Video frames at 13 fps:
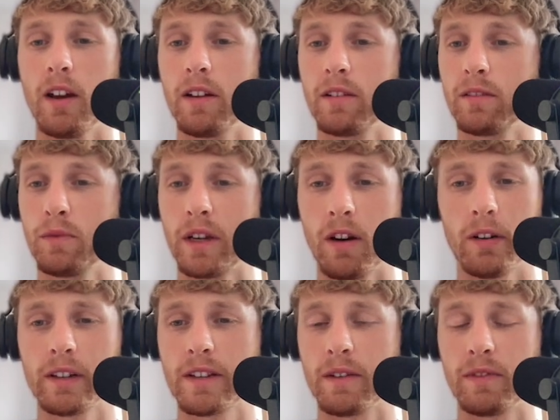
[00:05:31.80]

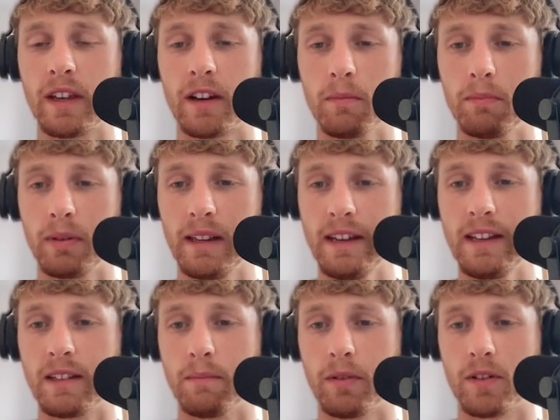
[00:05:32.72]
regardless if they
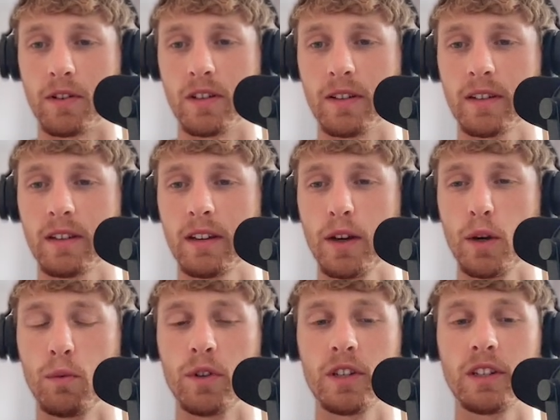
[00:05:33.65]
complete the purchase,
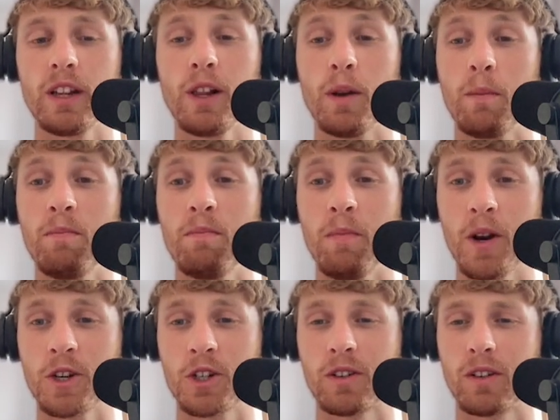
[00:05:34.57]
we're still
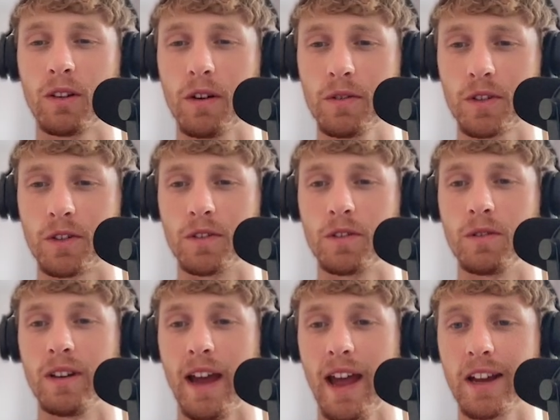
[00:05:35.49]
much closer
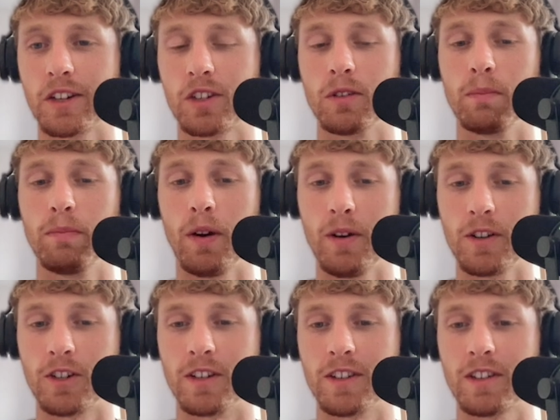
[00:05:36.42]
to an actual
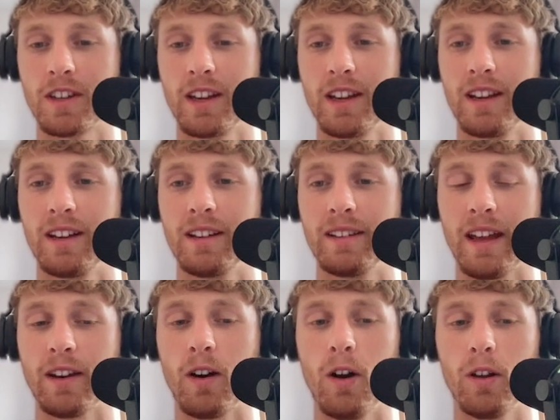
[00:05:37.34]
purchase
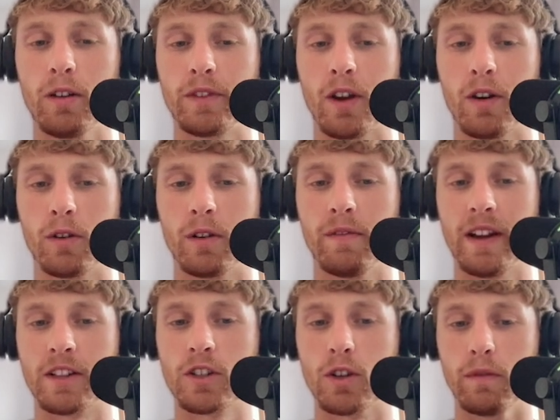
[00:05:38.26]
than all of the other
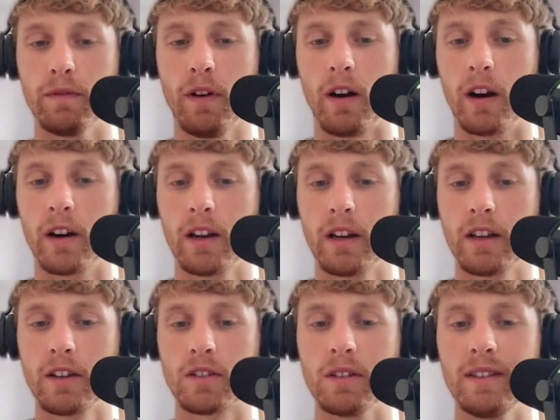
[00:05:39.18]
events so far.
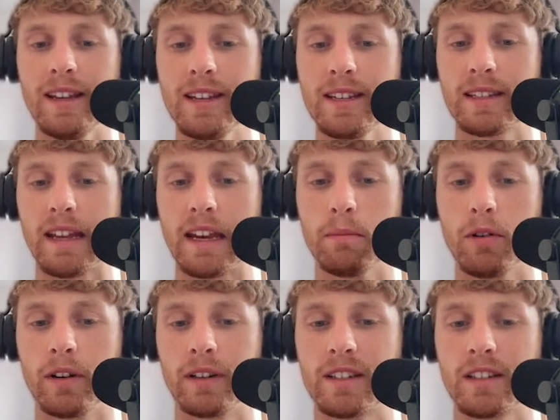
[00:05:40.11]
So this data
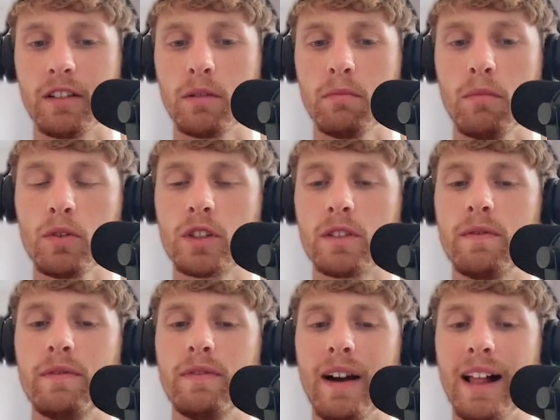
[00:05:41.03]
point is now the most
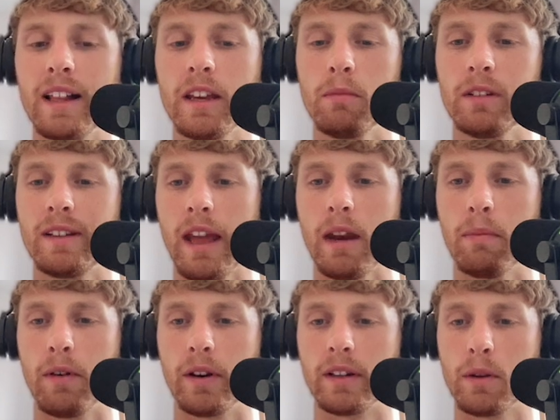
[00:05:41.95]
valuable data
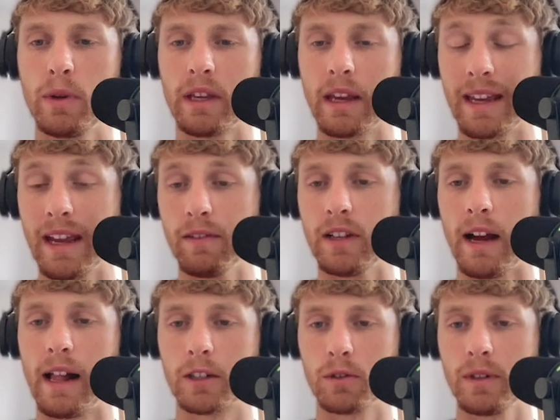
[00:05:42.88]
point that we can give the
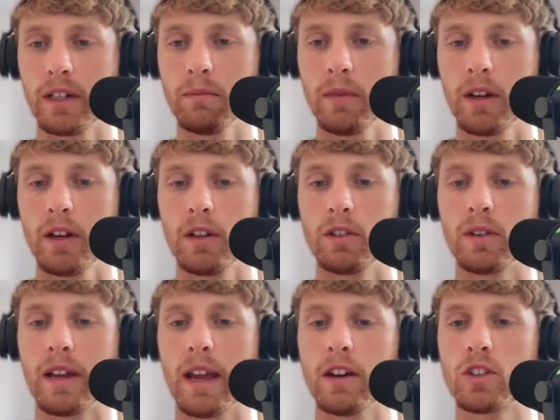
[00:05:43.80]
algorithm to
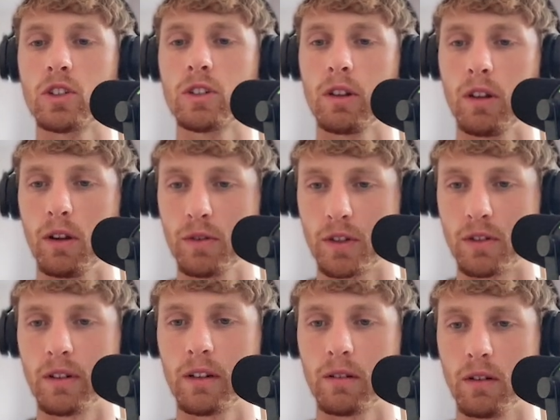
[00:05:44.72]
get us
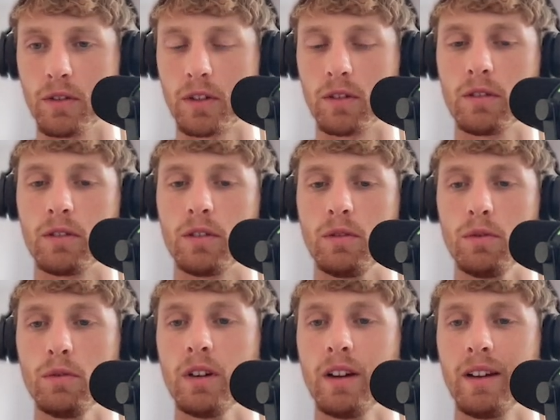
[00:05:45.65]
closer and closer
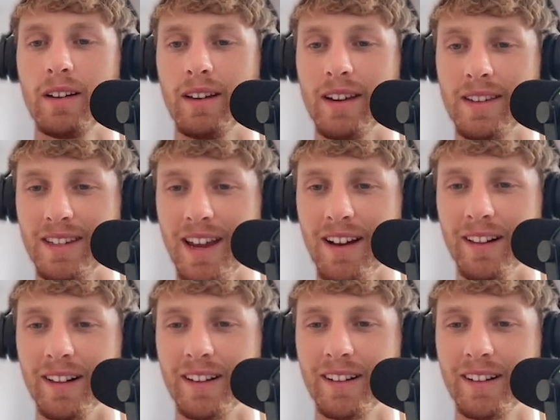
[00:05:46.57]
to a sale.